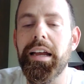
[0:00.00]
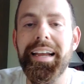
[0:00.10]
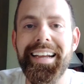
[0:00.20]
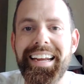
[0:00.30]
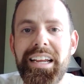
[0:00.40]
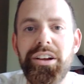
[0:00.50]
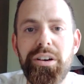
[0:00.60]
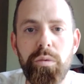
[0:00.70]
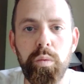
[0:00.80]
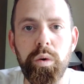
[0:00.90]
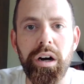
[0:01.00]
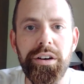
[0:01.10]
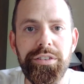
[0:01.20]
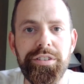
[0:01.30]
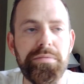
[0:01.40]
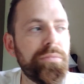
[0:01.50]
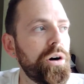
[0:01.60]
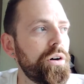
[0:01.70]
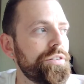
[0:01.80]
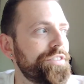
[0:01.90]
Any one
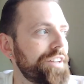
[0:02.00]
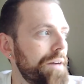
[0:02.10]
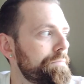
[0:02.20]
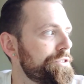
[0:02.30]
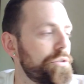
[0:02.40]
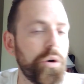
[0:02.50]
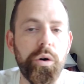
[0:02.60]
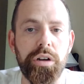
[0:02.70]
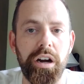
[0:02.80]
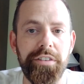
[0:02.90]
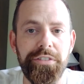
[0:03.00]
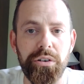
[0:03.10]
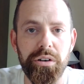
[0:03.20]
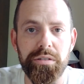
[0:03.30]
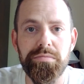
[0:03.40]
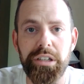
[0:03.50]
small step that you hold on for,